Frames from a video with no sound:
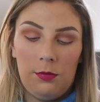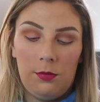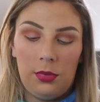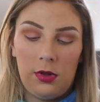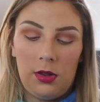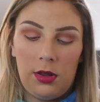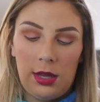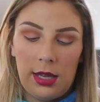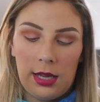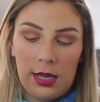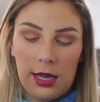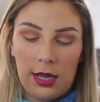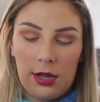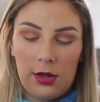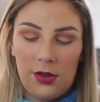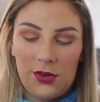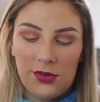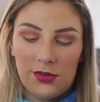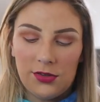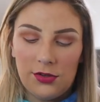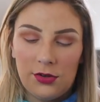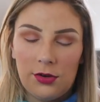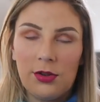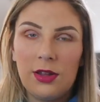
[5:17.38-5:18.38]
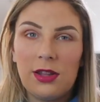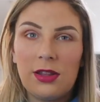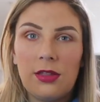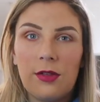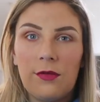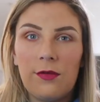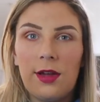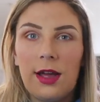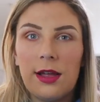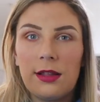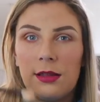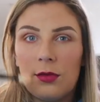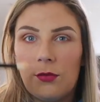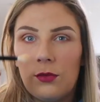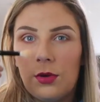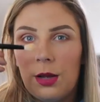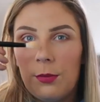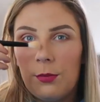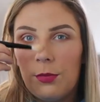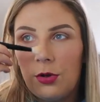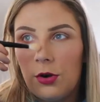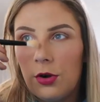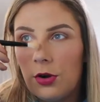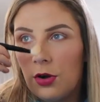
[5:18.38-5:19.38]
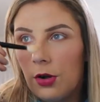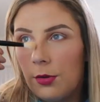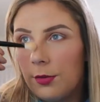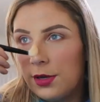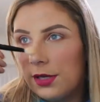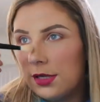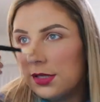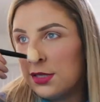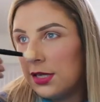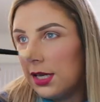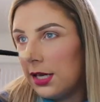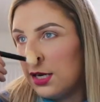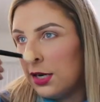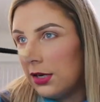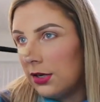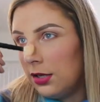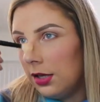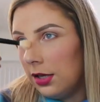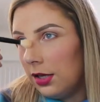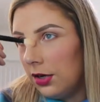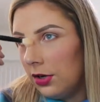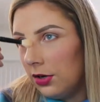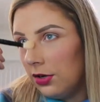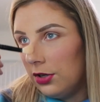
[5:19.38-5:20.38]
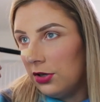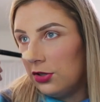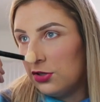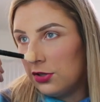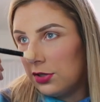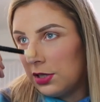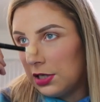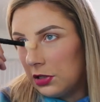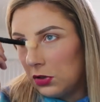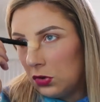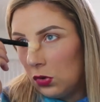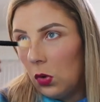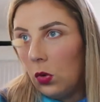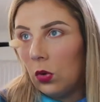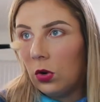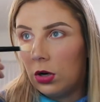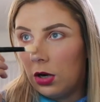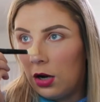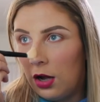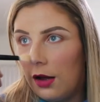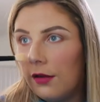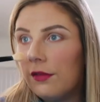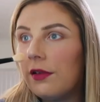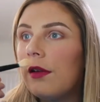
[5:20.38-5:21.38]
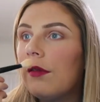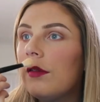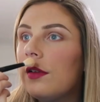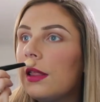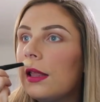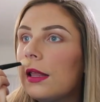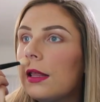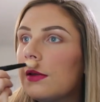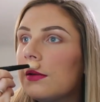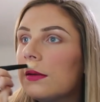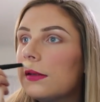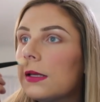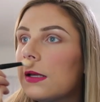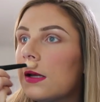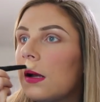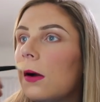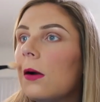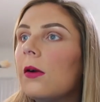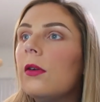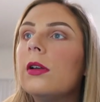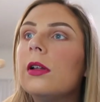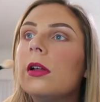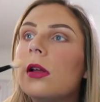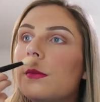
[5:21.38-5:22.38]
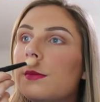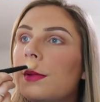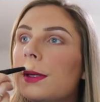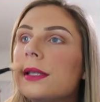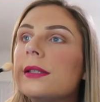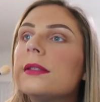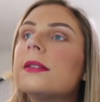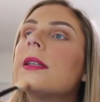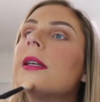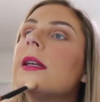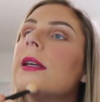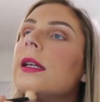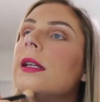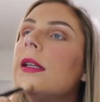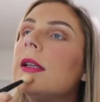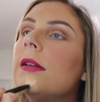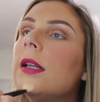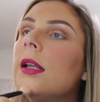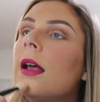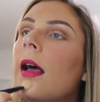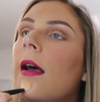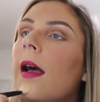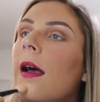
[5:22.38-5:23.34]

But, like, I also don't like the fact that when I put it on my skin, it literally just, like, tore off everything that was, like, already on my skin.